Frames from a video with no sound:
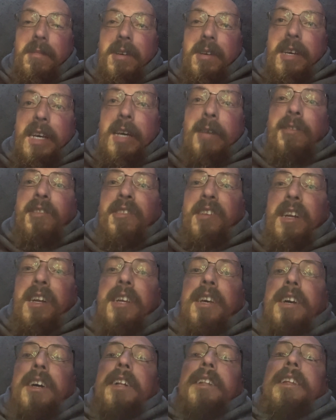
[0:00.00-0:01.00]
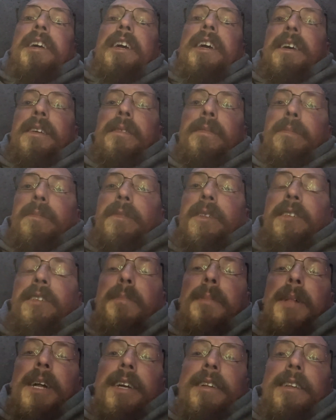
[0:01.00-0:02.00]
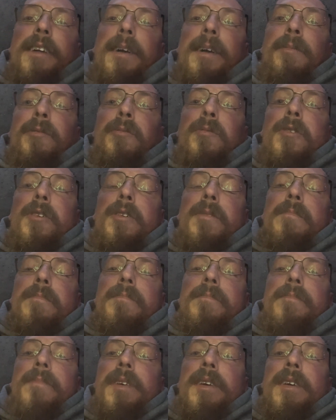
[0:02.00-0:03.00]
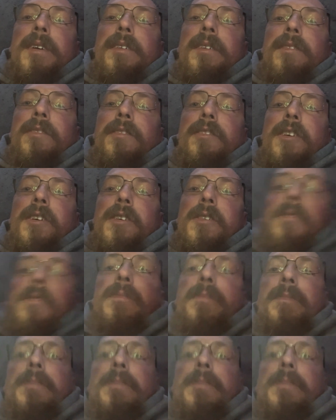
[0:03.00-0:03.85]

it was sunny all day. This blacktop's warm. So